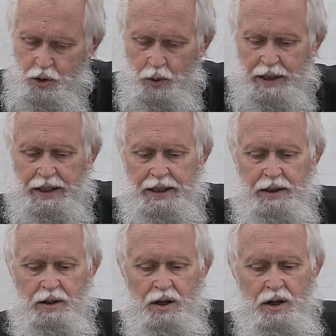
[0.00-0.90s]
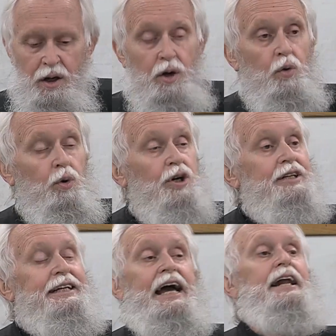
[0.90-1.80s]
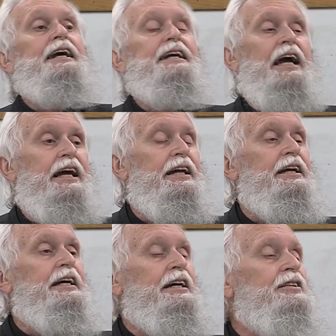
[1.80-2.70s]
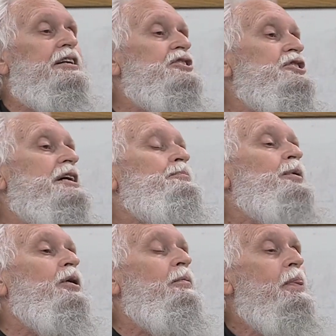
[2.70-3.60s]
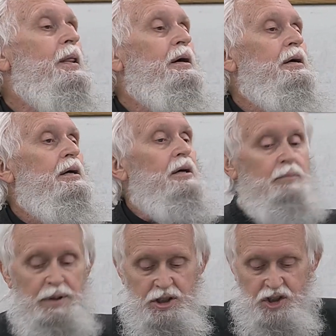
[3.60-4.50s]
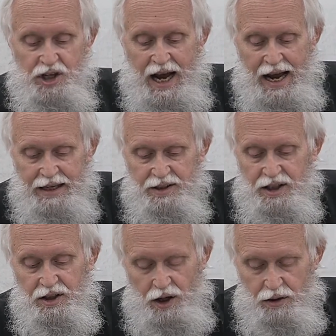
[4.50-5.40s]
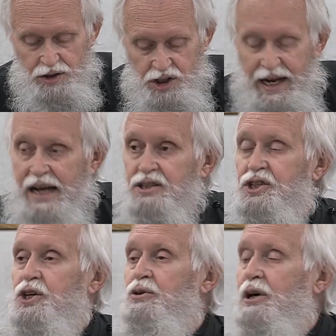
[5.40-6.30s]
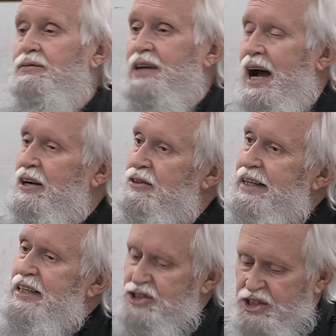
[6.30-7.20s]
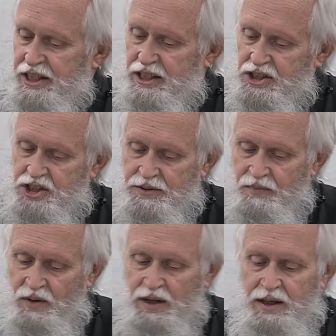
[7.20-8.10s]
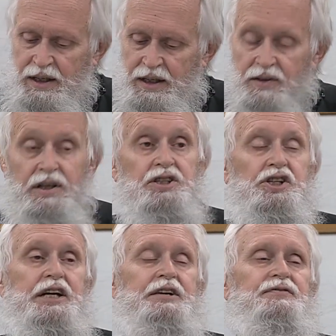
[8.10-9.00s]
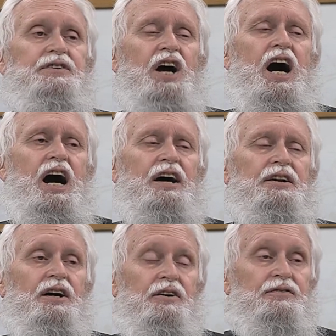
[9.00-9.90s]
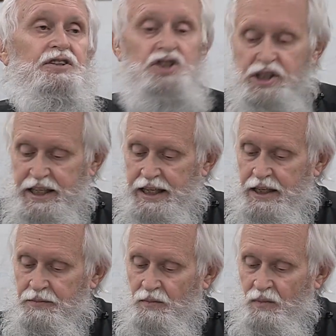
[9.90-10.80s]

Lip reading: queen were dedicated in this temple beside the cult statue of Dionysius, the chief god of the city.